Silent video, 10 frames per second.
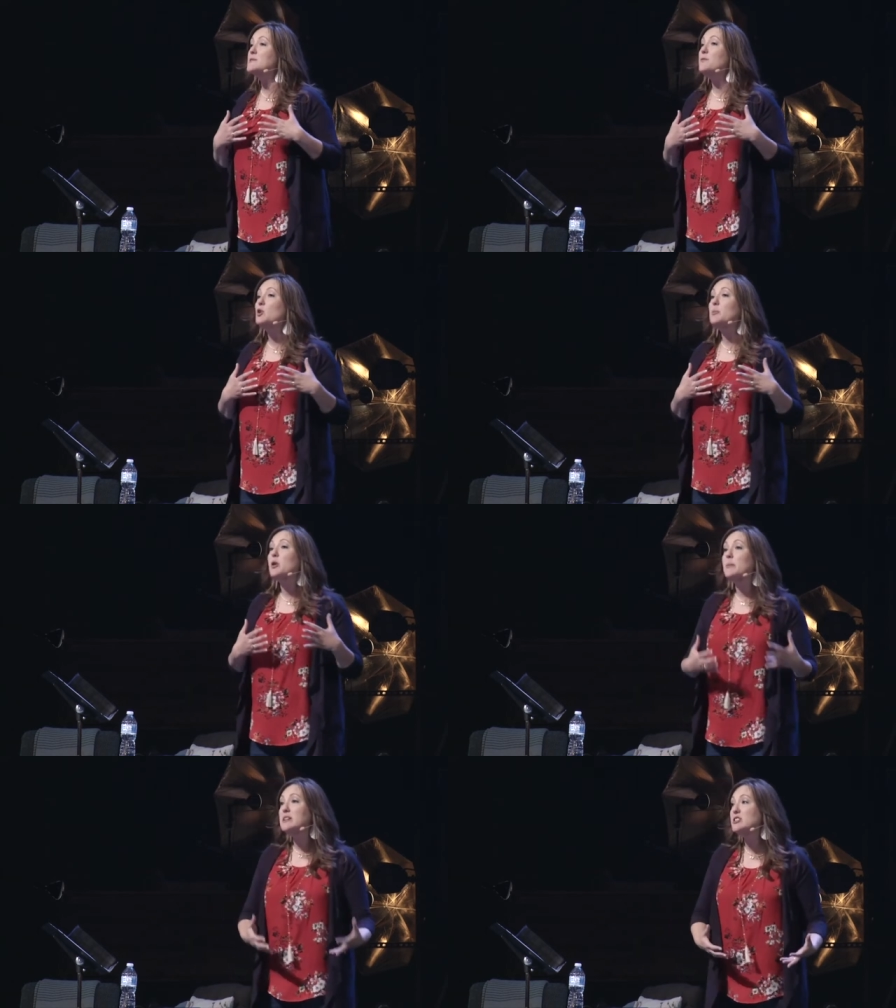gets full
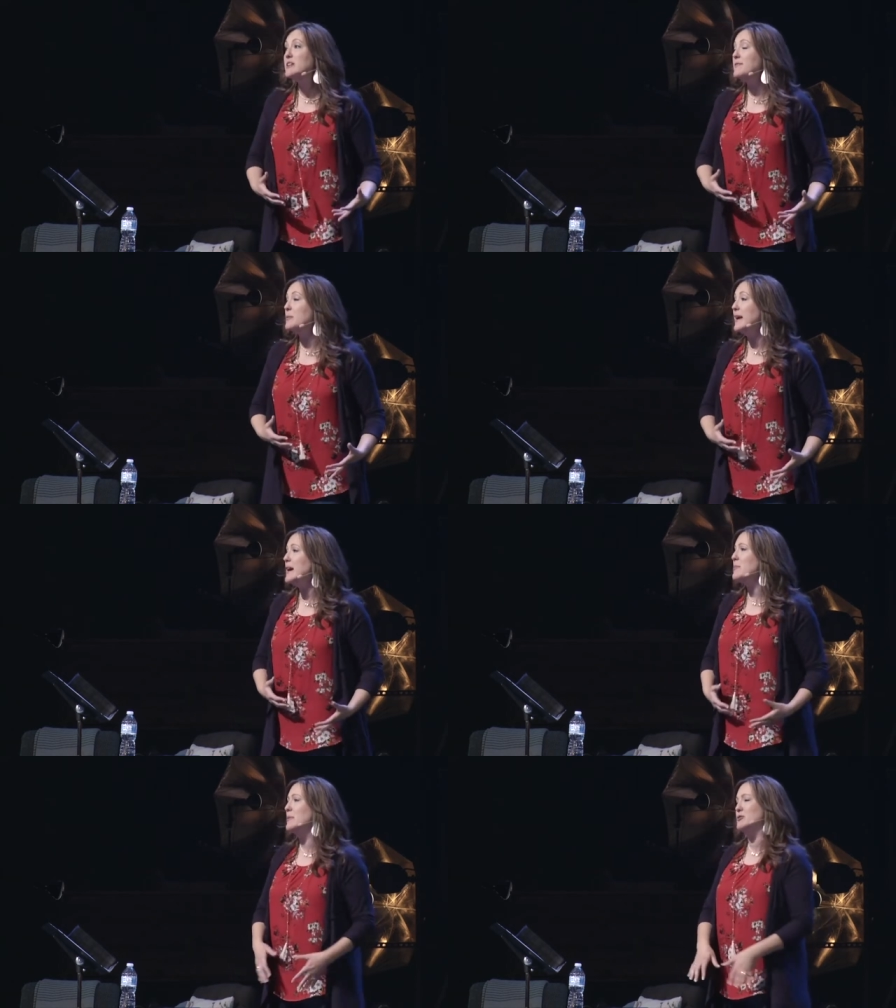permission from
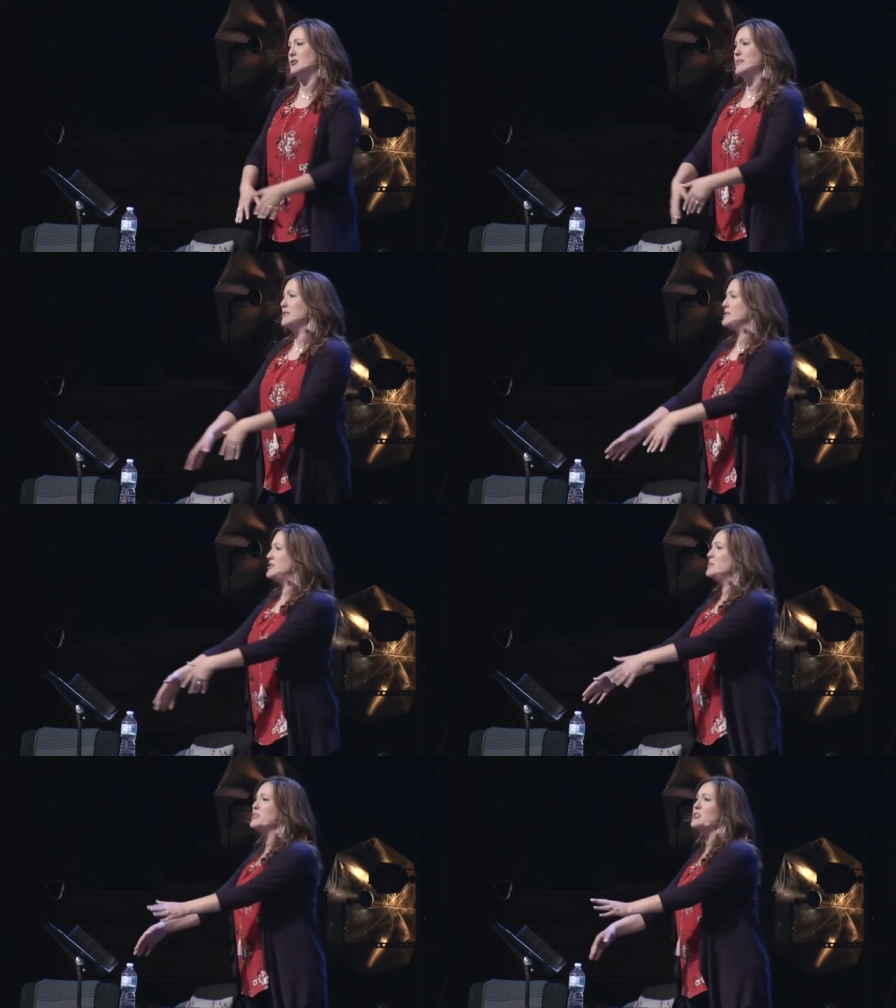Abram treat her,
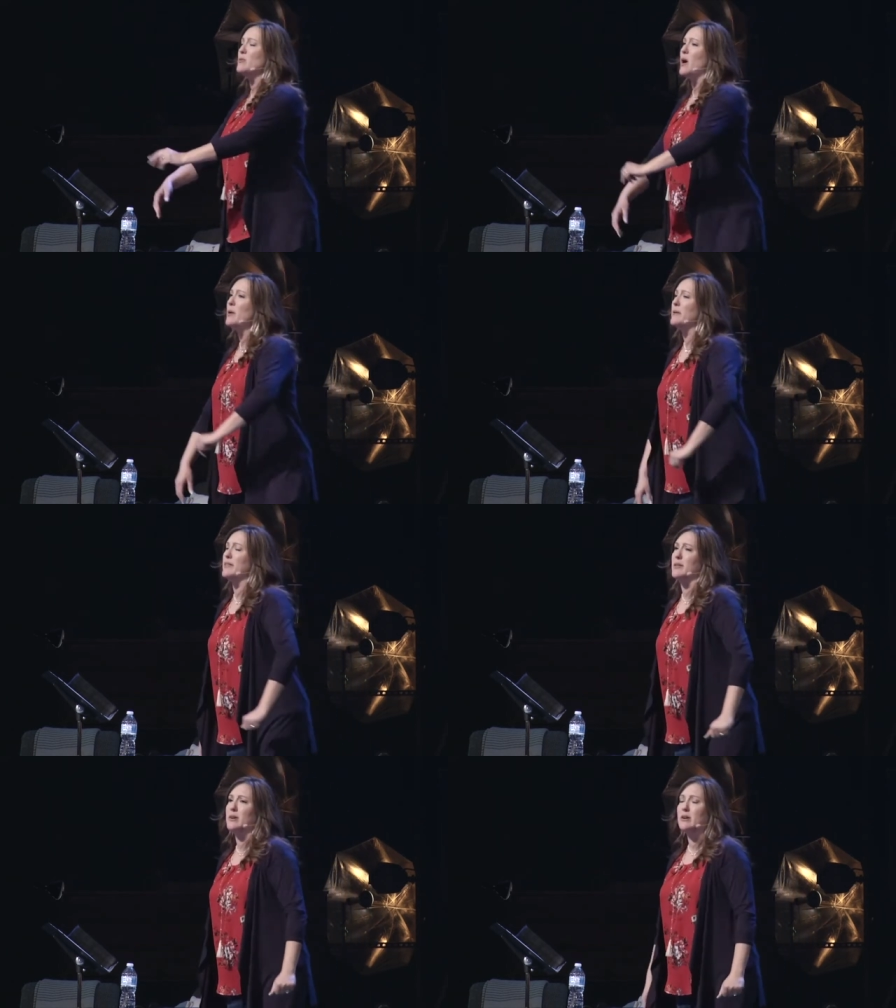do what you want
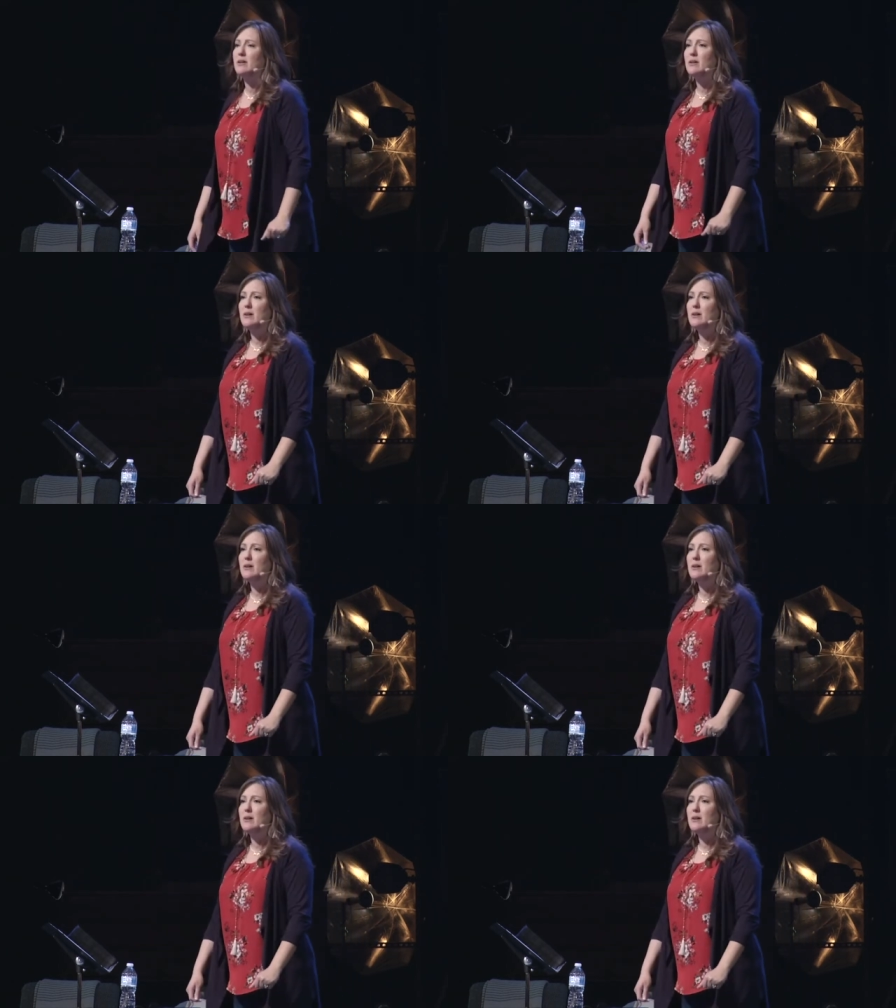with her.